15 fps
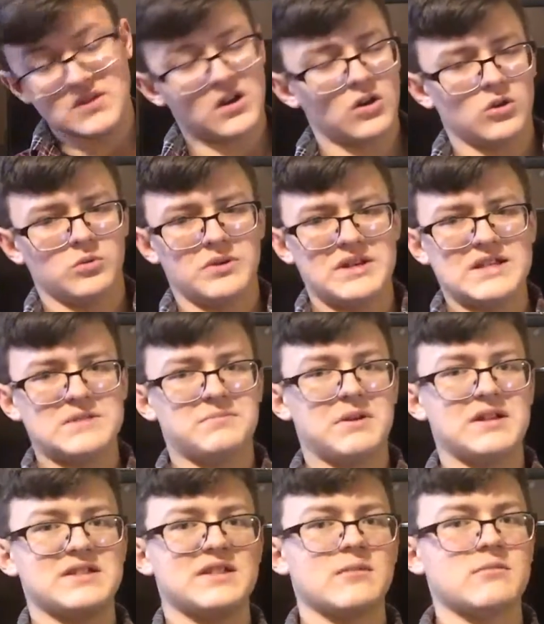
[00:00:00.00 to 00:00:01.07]
always,
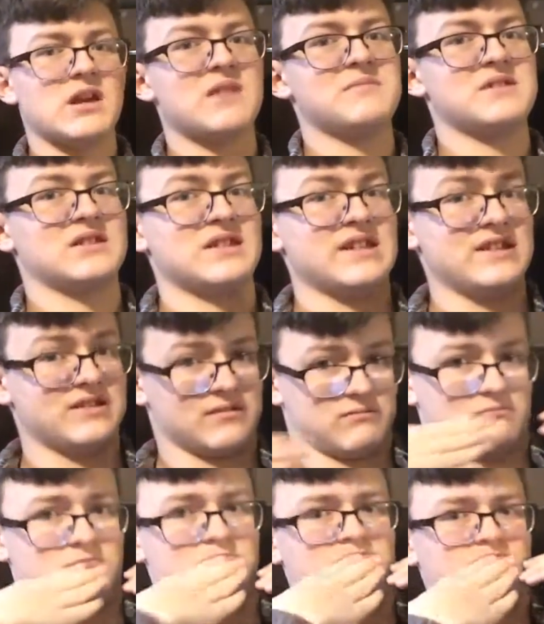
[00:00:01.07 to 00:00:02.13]
but sometimes it leads
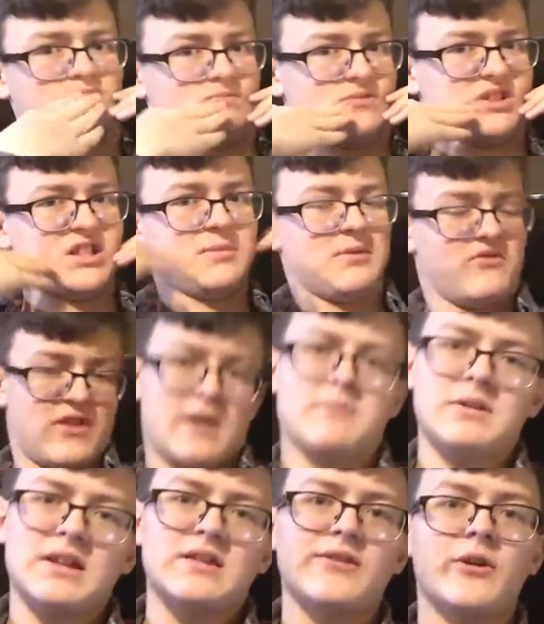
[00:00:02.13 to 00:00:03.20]
to me
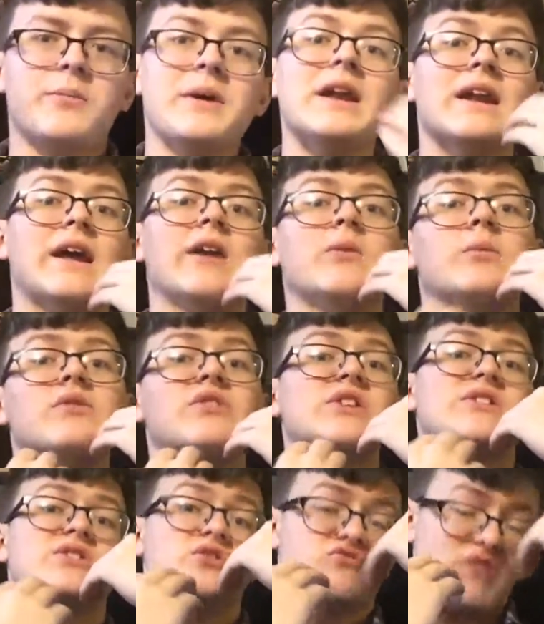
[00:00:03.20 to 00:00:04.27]
rambling a little bit, and I don't want
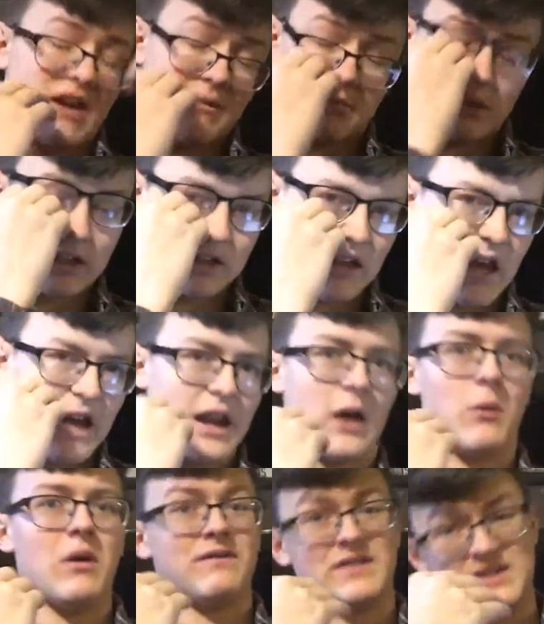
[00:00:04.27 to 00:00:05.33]
this to ramble a lot. I
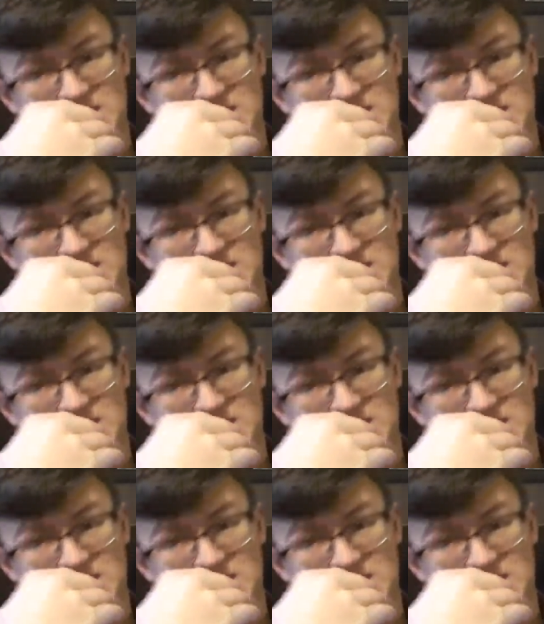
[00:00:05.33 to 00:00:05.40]
want